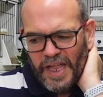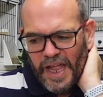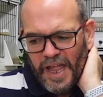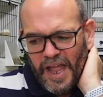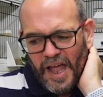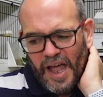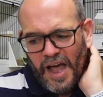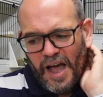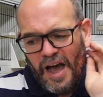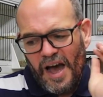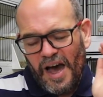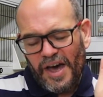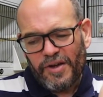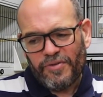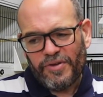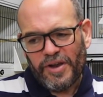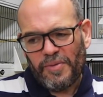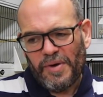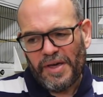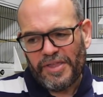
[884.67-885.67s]
I
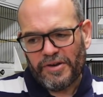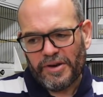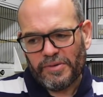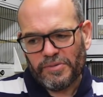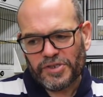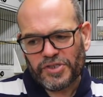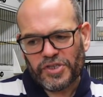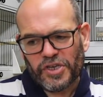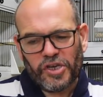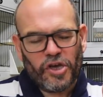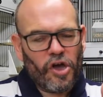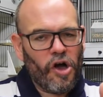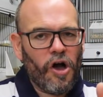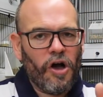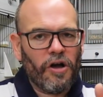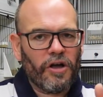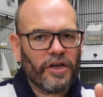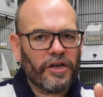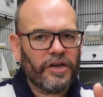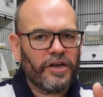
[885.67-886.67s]
don't know whether it was the
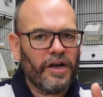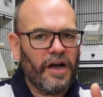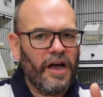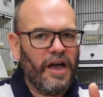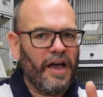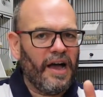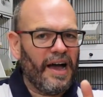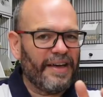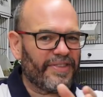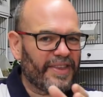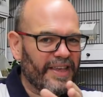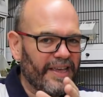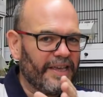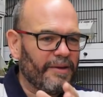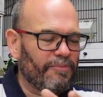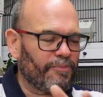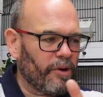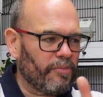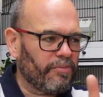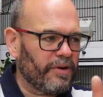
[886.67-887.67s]
cock, uh, I
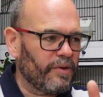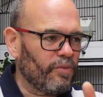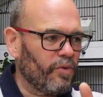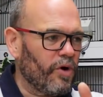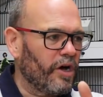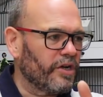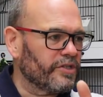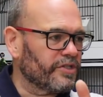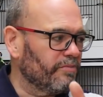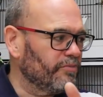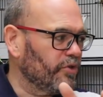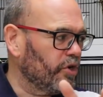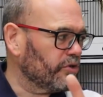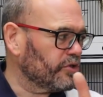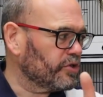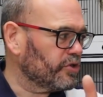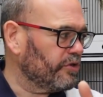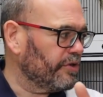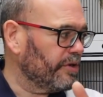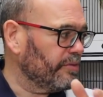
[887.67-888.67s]
think it probably was, I'm
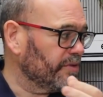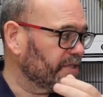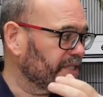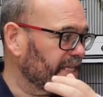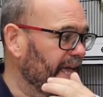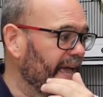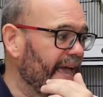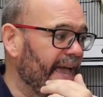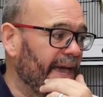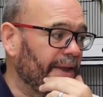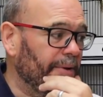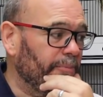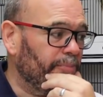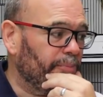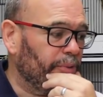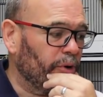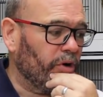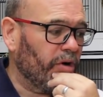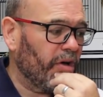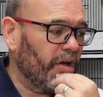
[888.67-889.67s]
not sure it was the
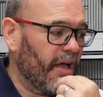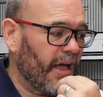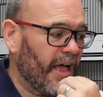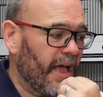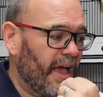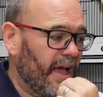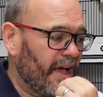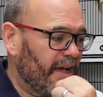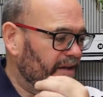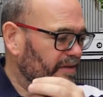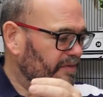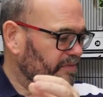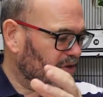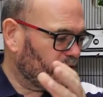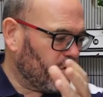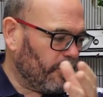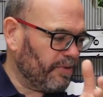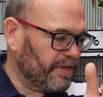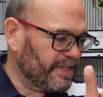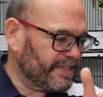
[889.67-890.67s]
hen, but
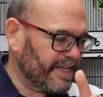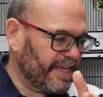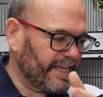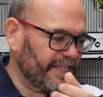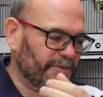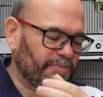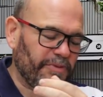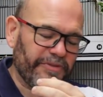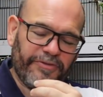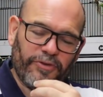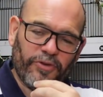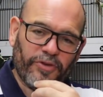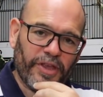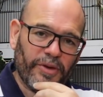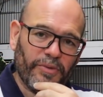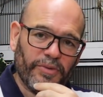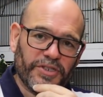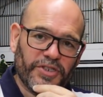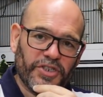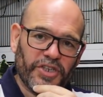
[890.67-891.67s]
a couple of days before
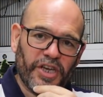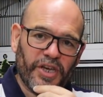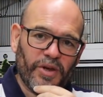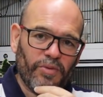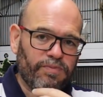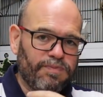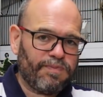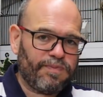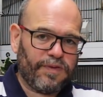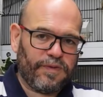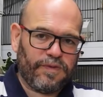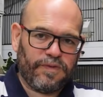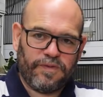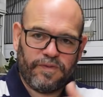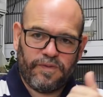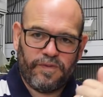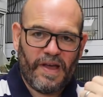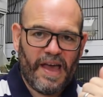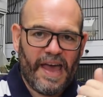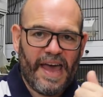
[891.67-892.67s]
they were due,
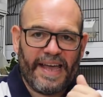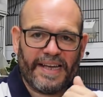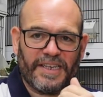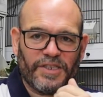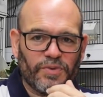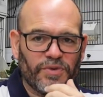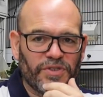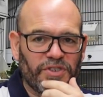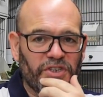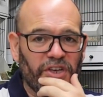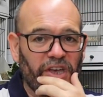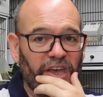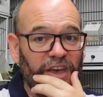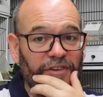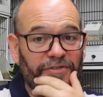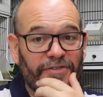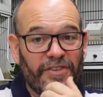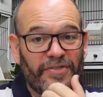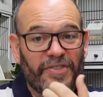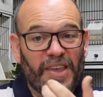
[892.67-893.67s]
pff, eggs were
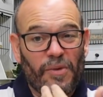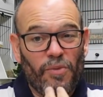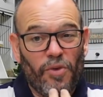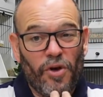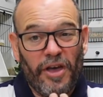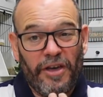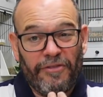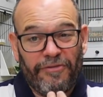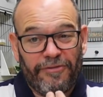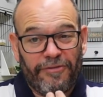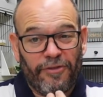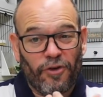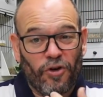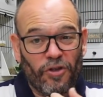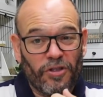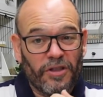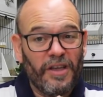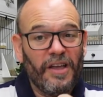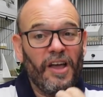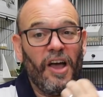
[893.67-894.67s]
turfed. They were
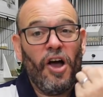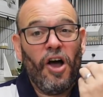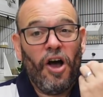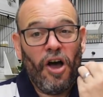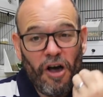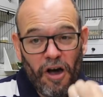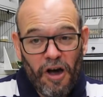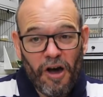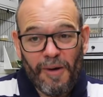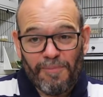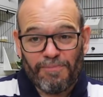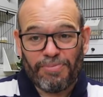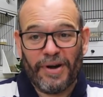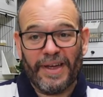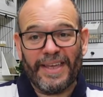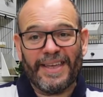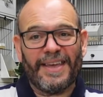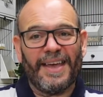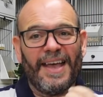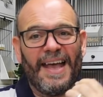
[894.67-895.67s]
full
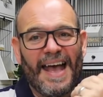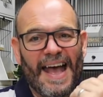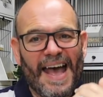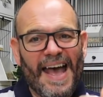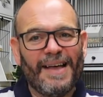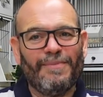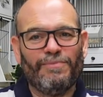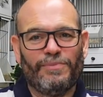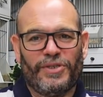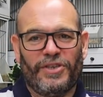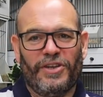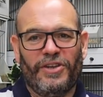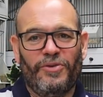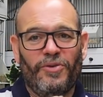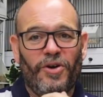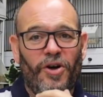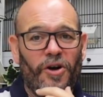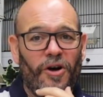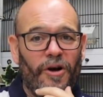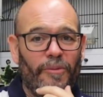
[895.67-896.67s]
heartbreak,
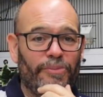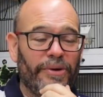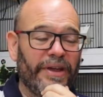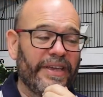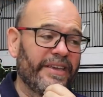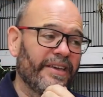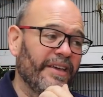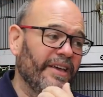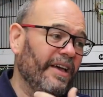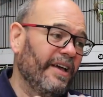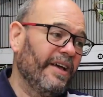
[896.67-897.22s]
absolute heartbreak.